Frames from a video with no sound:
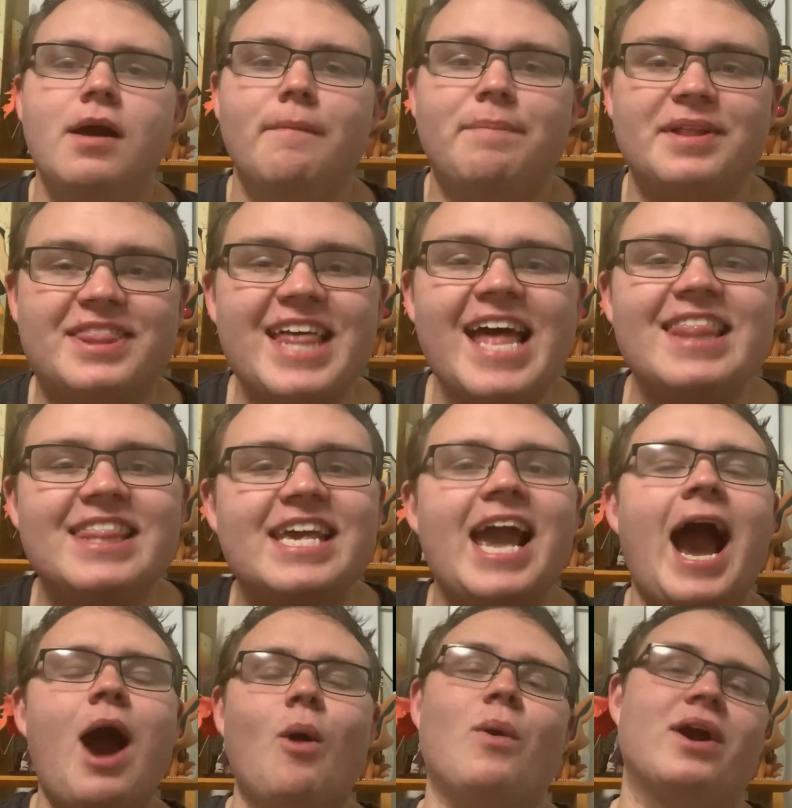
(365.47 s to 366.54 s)
But then the
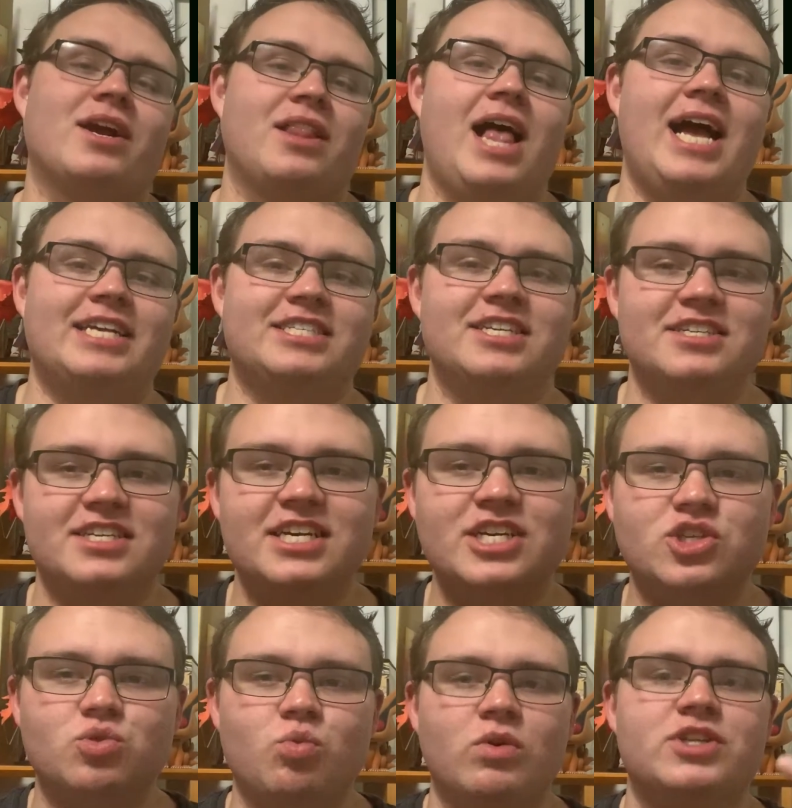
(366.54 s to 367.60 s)
hourglasses
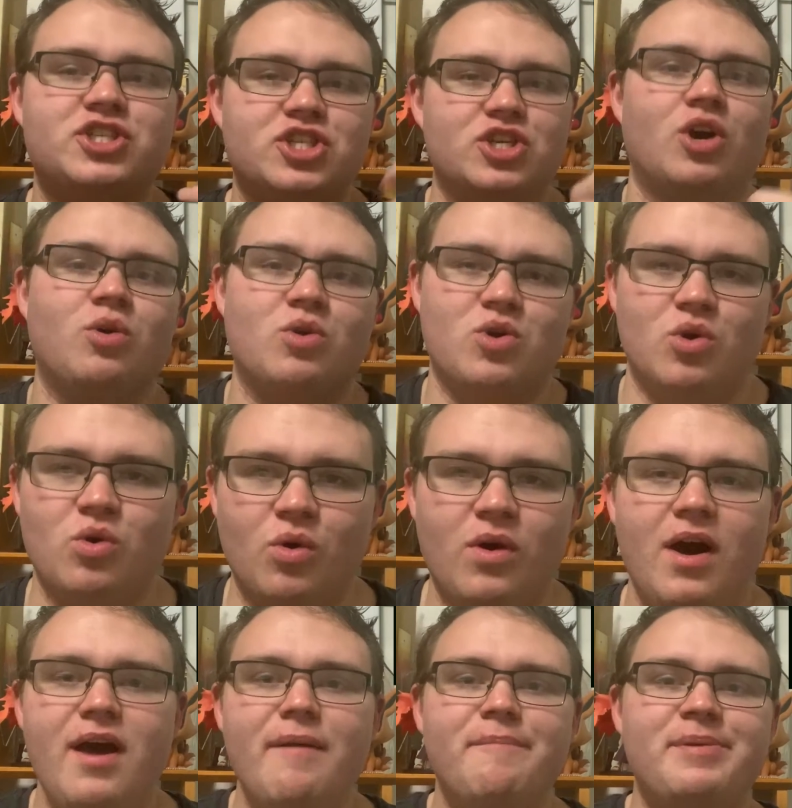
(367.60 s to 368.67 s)
is what's so
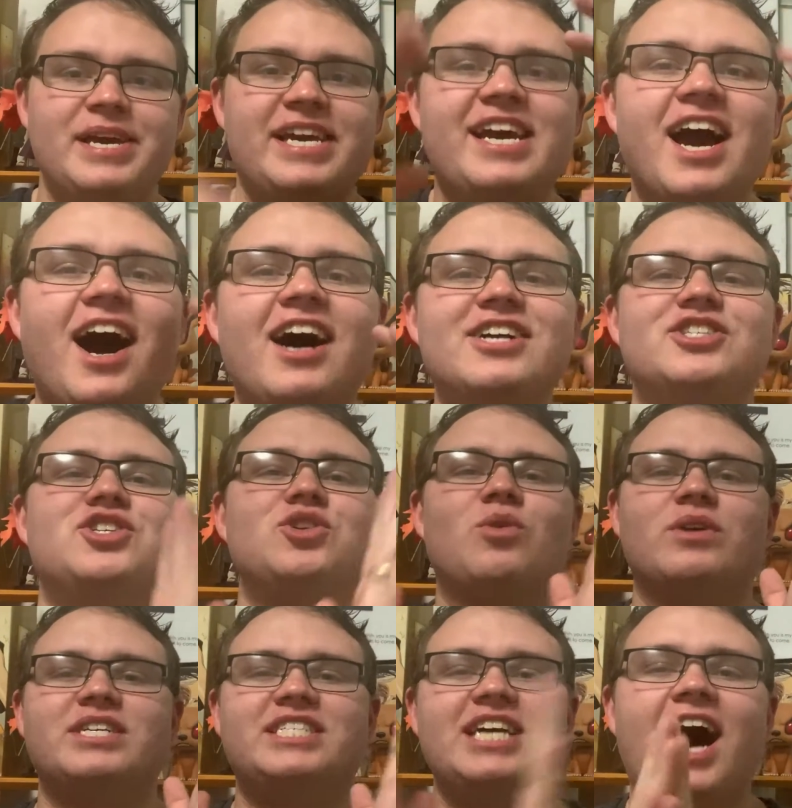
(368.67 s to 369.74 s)
cool because
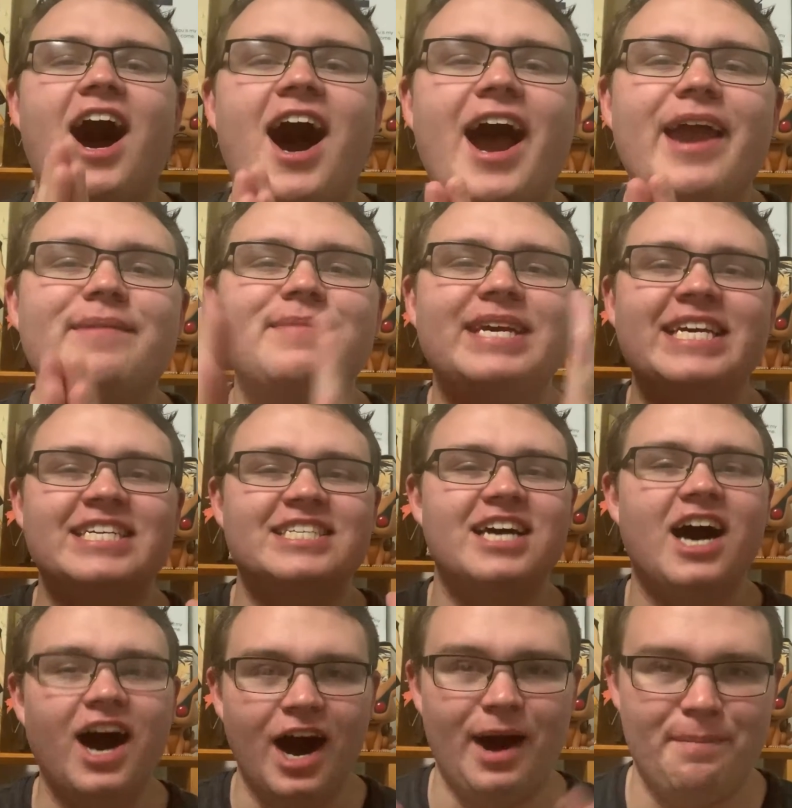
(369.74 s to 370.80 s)
your time is
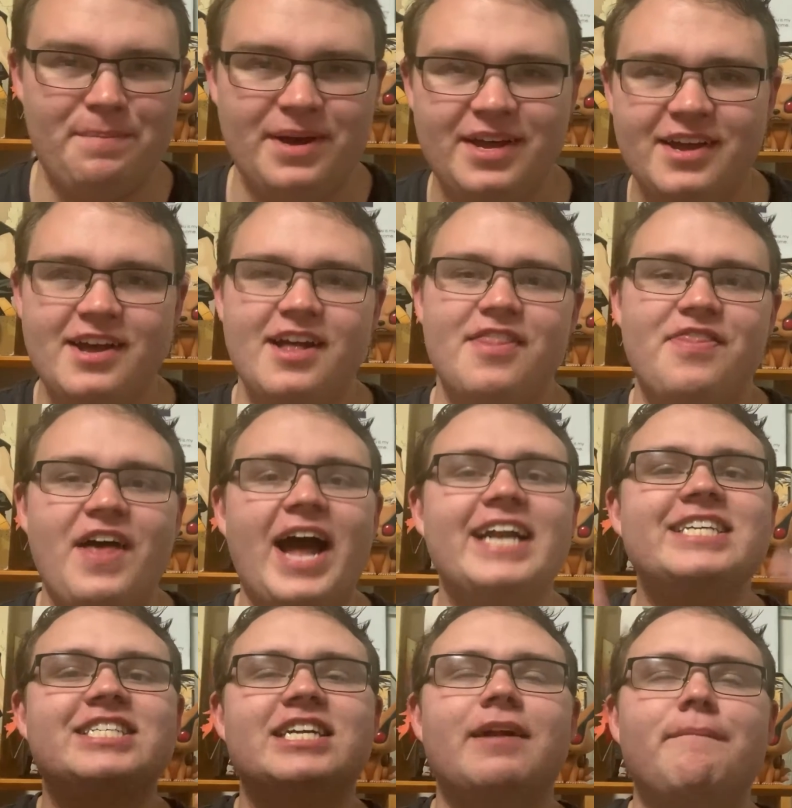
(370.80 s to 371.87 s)
up. That
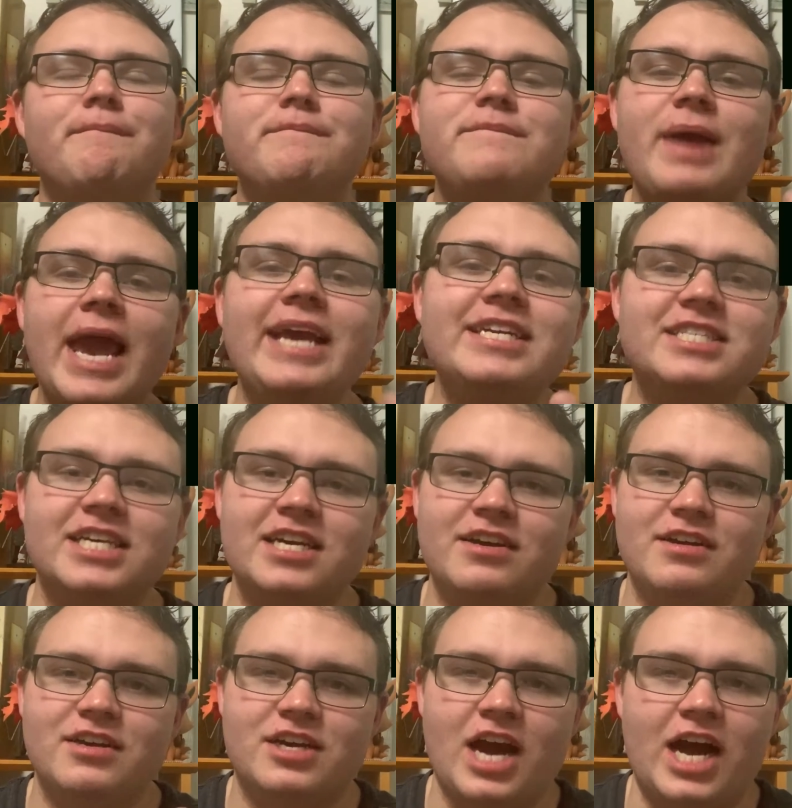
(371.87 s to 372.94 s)
is an
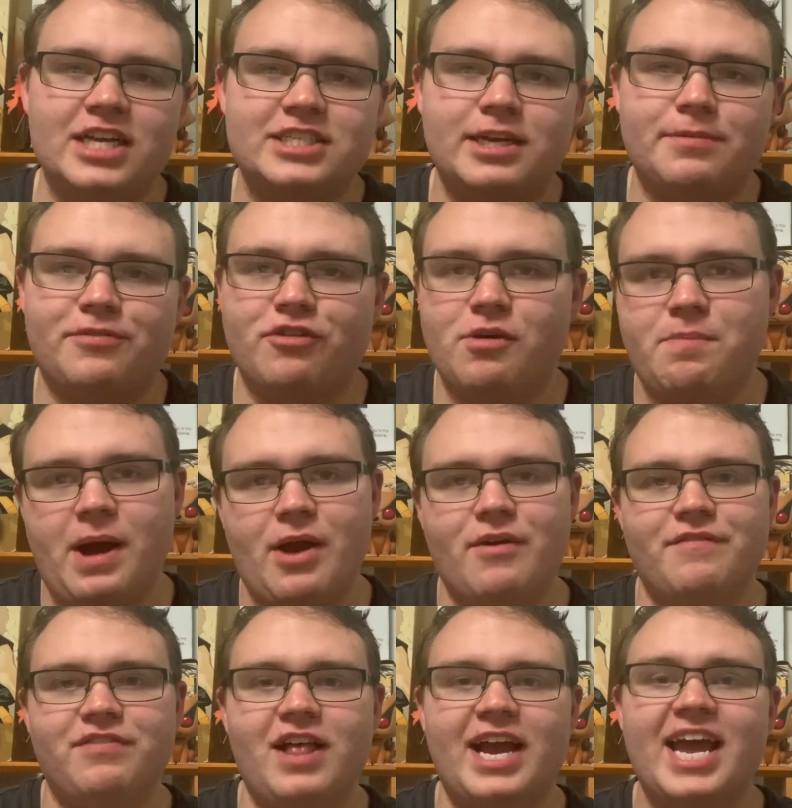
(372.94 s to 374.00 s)
amazing concept for a
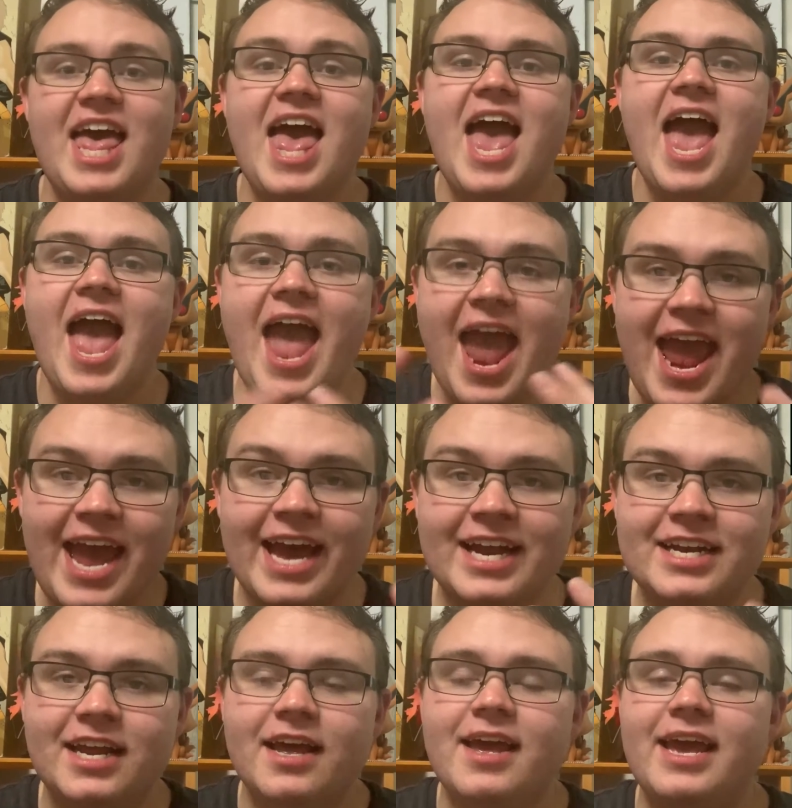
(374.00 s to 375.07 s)
pirate flag,
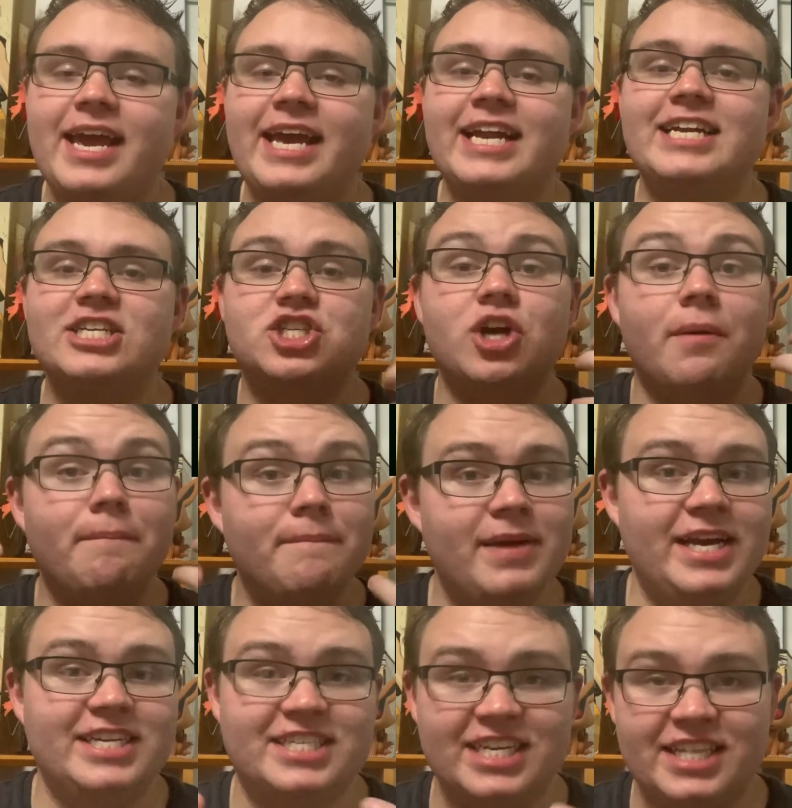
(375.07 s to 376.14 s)
and it is
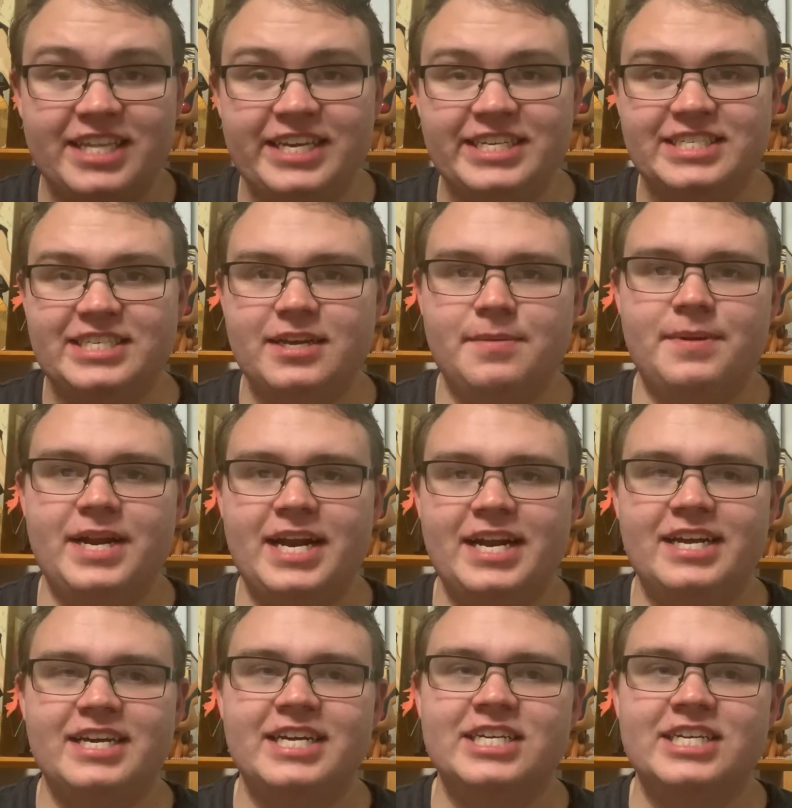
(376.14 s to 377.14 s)
amazingly intimidating.